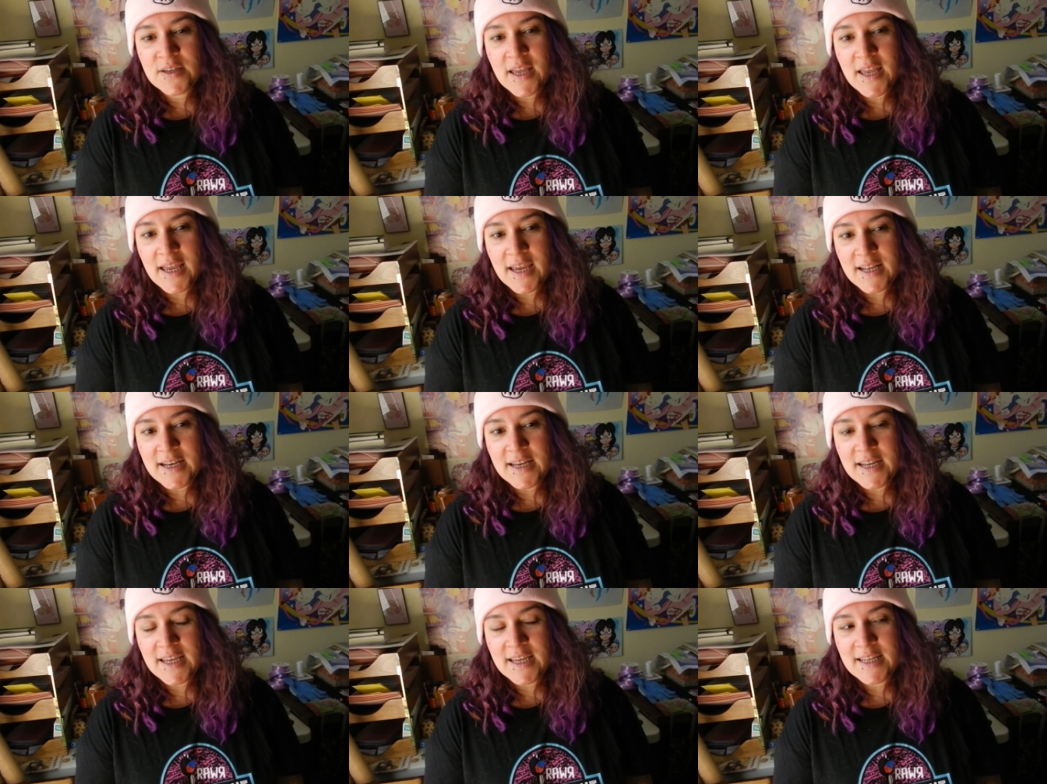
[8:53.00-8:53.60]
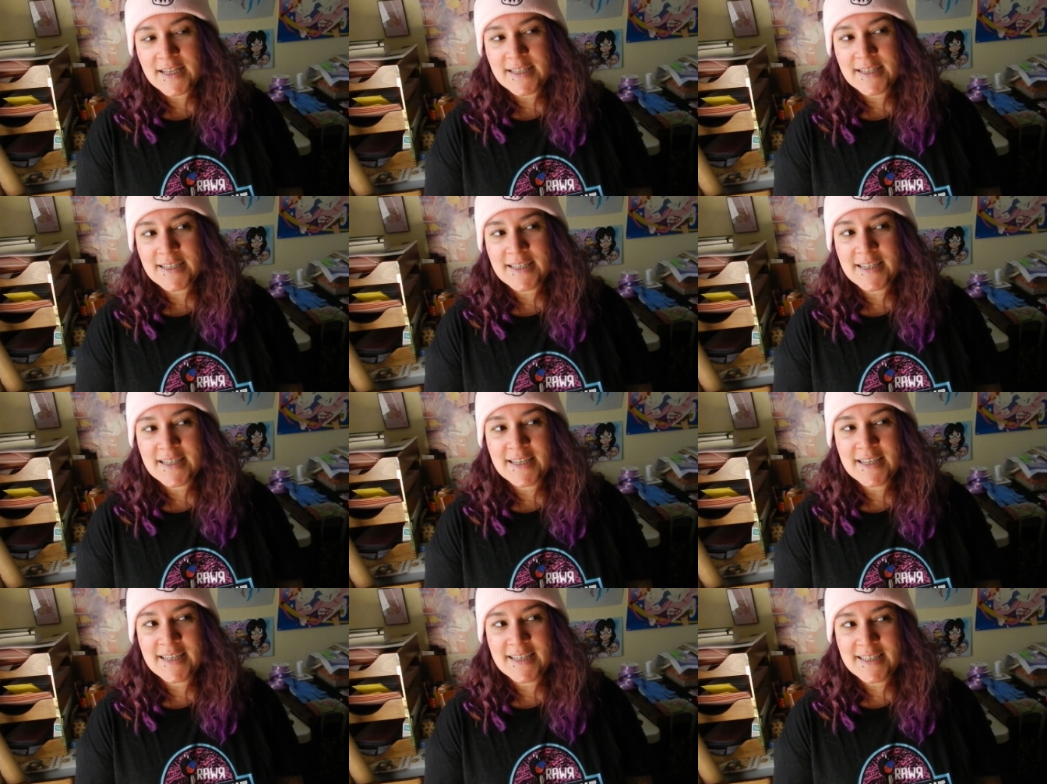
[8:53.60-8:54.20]
and it
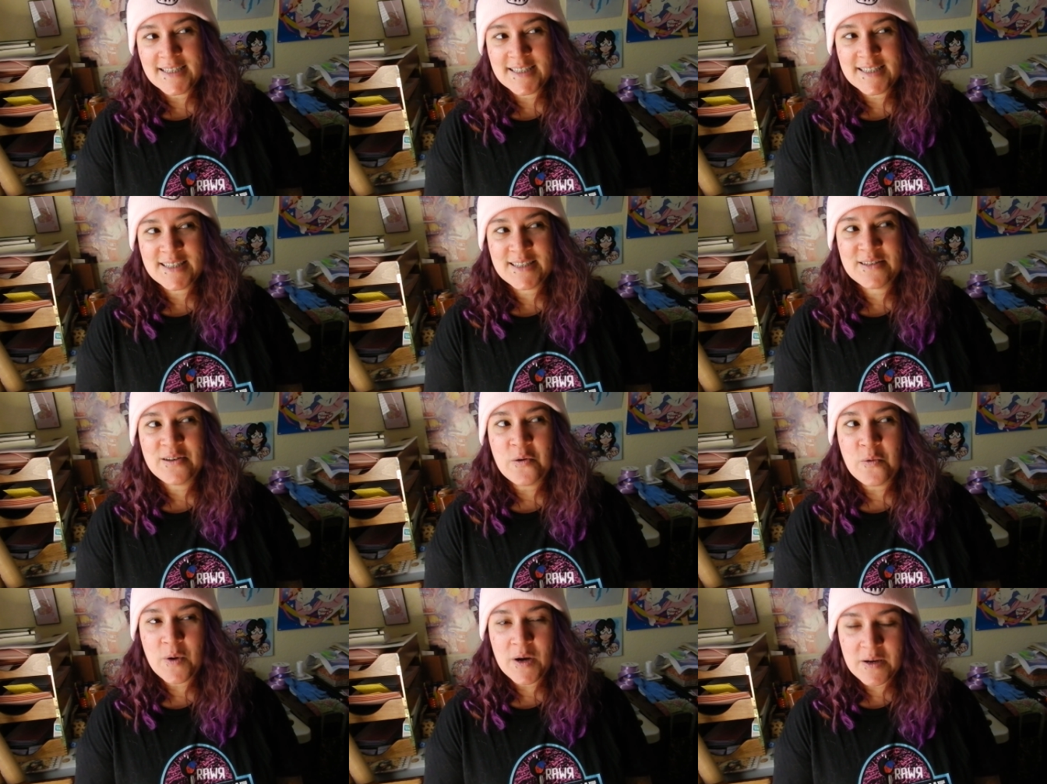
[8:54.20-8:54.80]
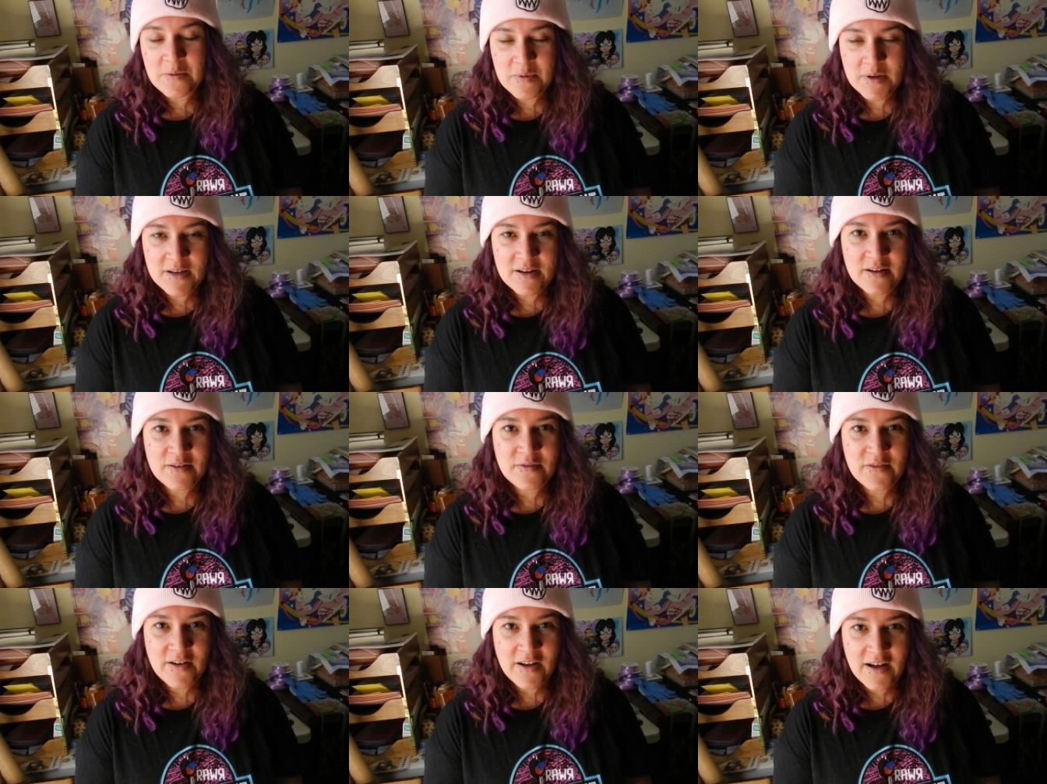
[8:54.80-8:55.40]
is quite a bit
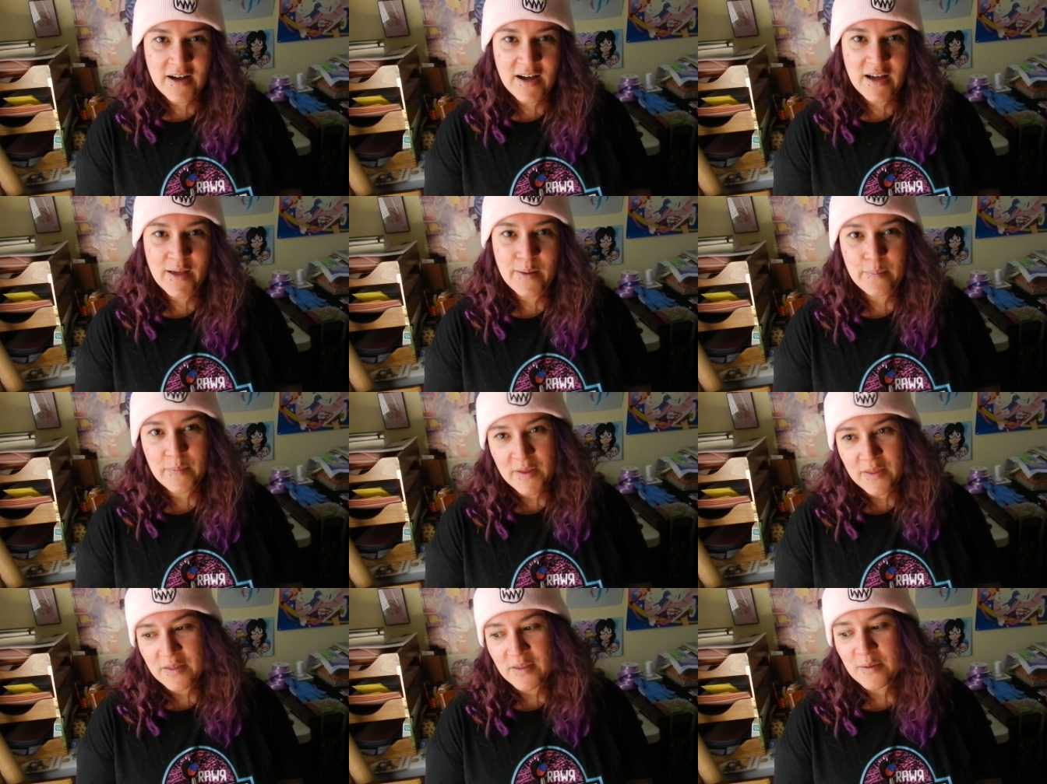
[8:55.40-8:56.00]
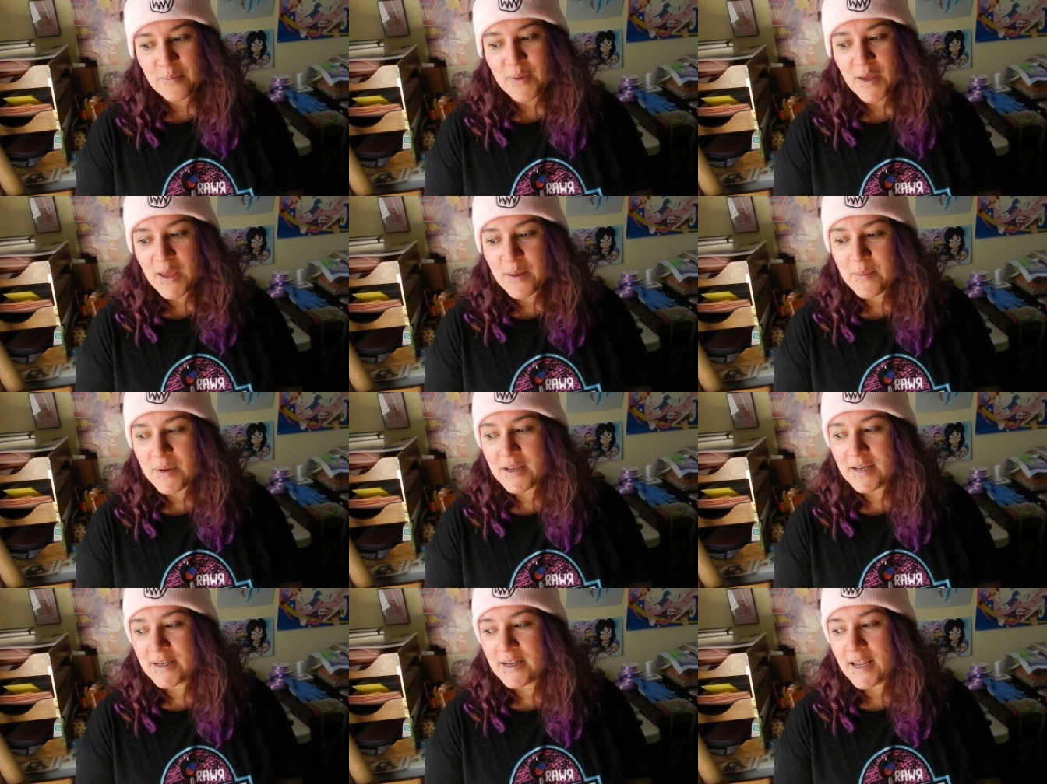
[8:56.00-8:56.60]
of a high monthly
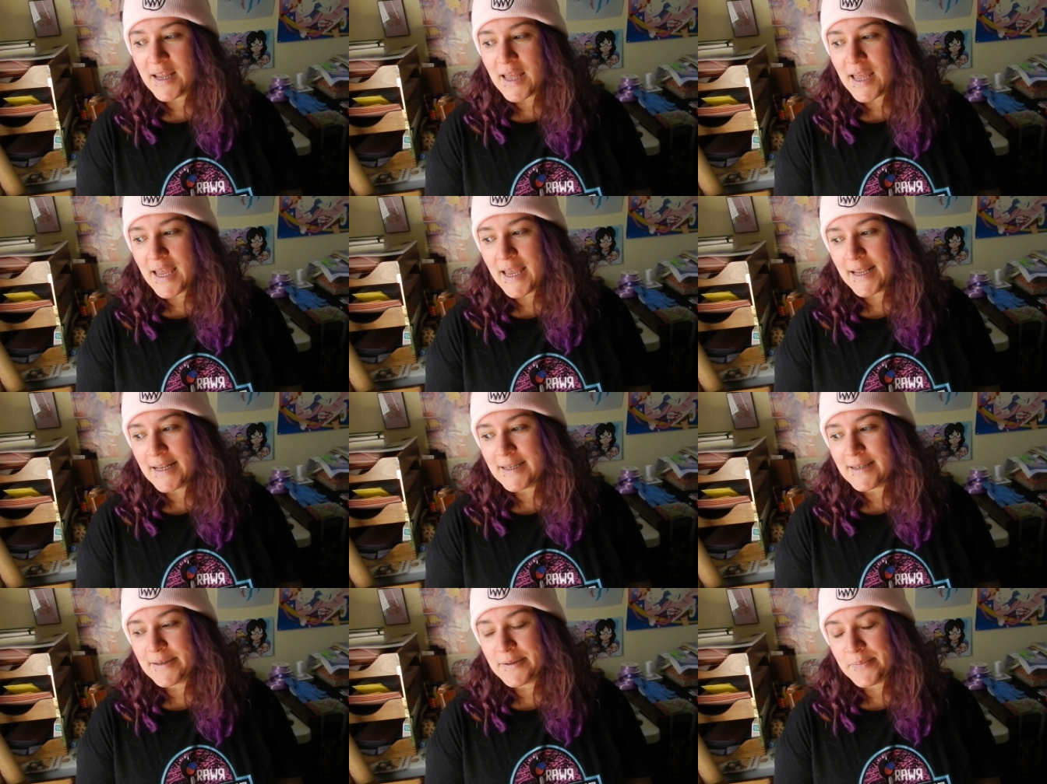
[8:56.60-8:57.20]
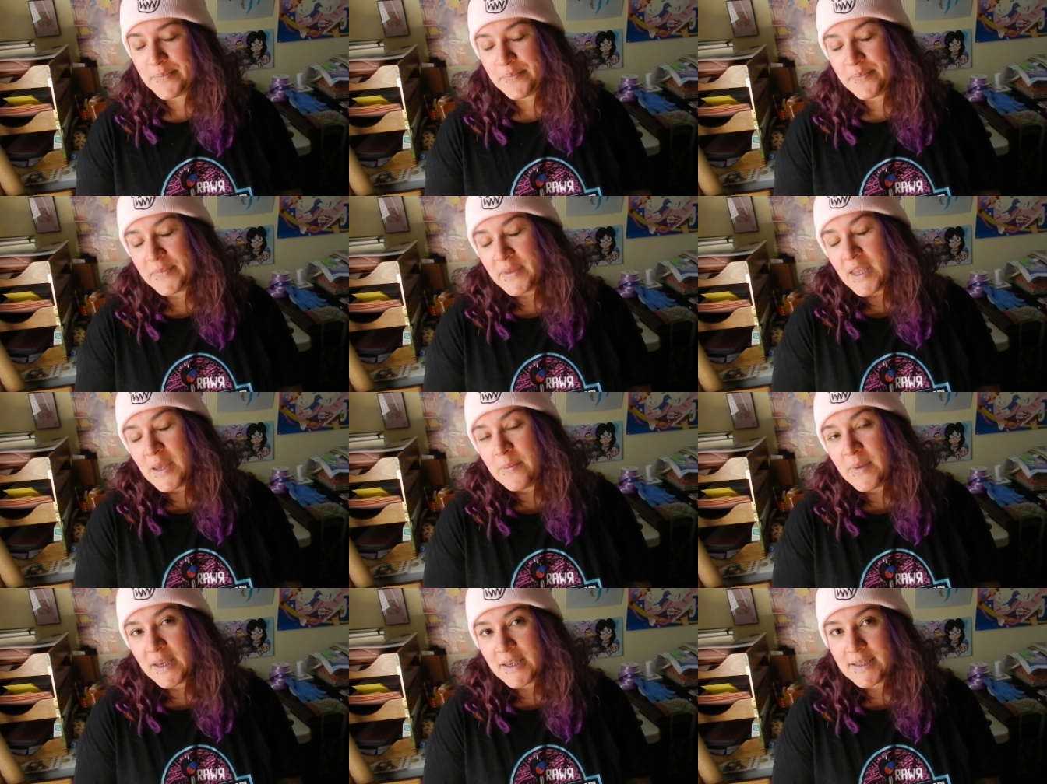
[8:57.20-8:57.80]
payment and
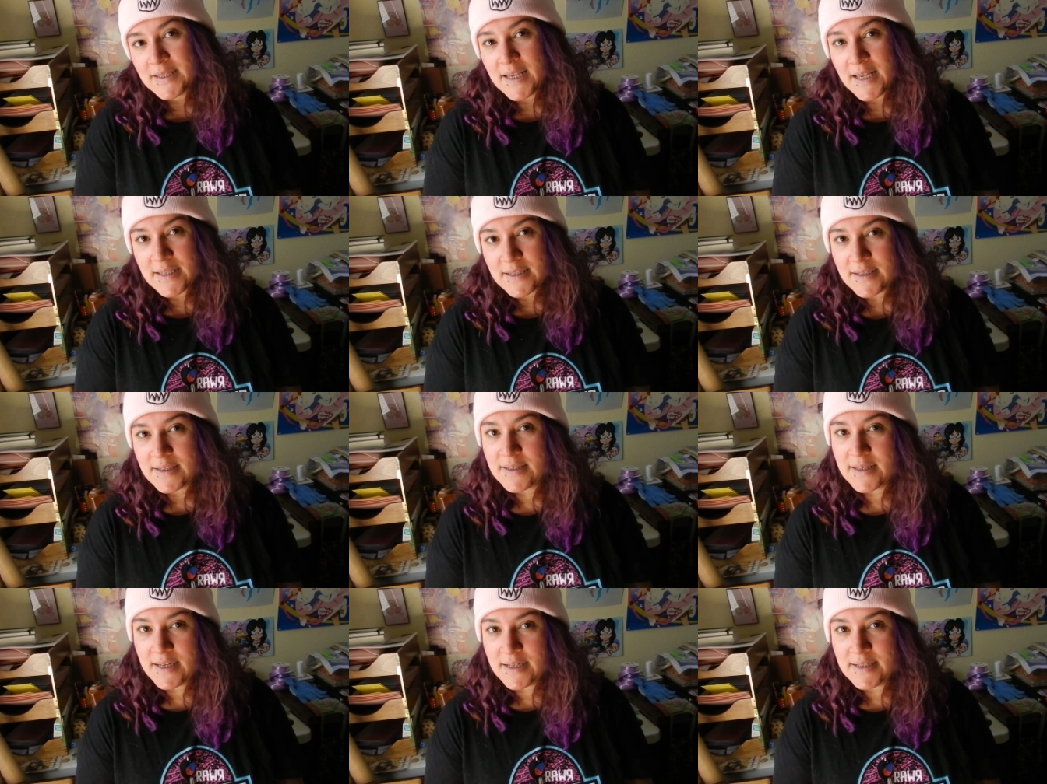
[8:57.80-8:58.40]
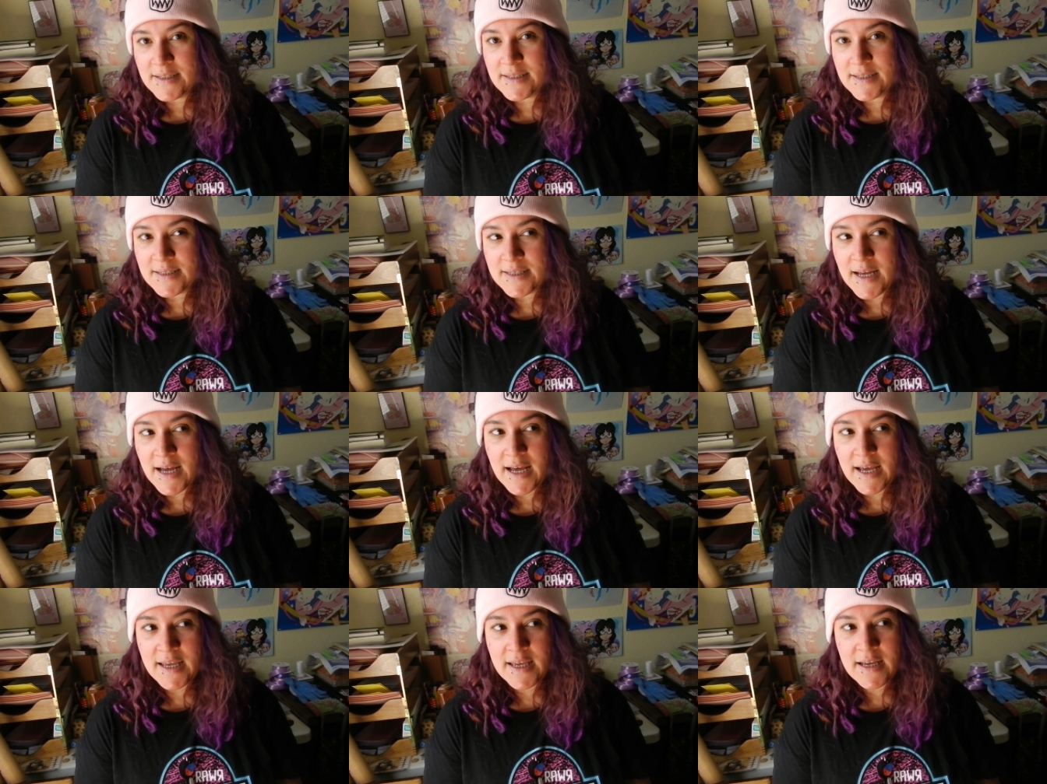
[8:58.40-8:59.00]
it makes sense since
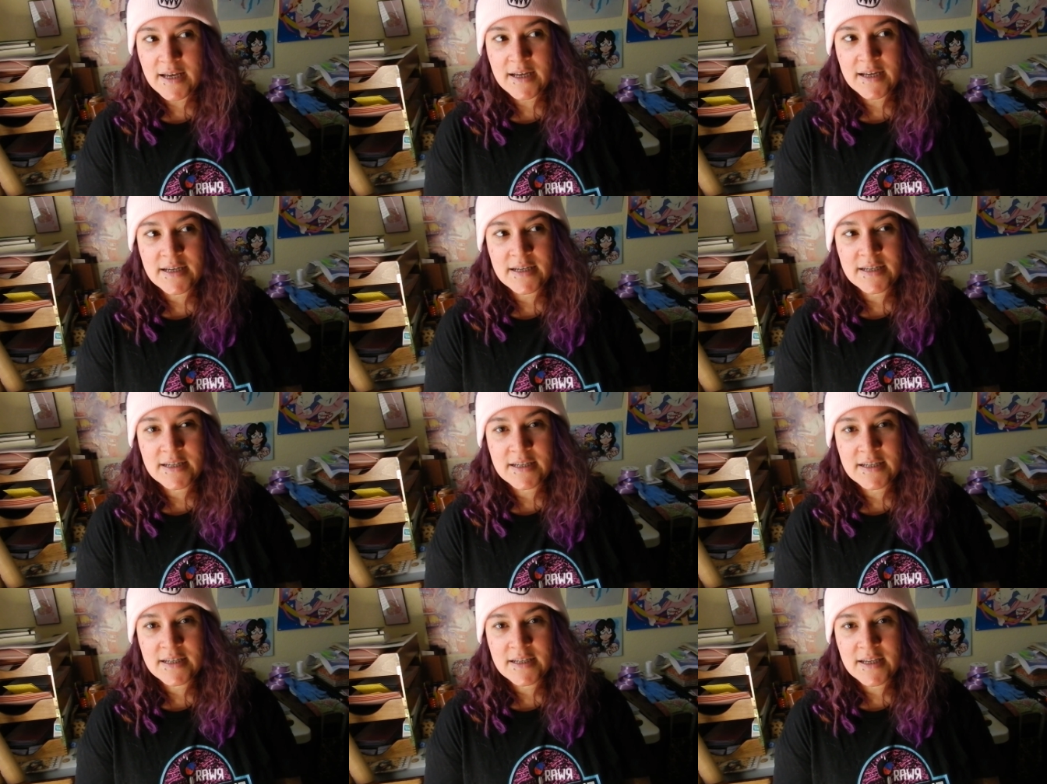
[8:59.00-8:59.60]
I uh,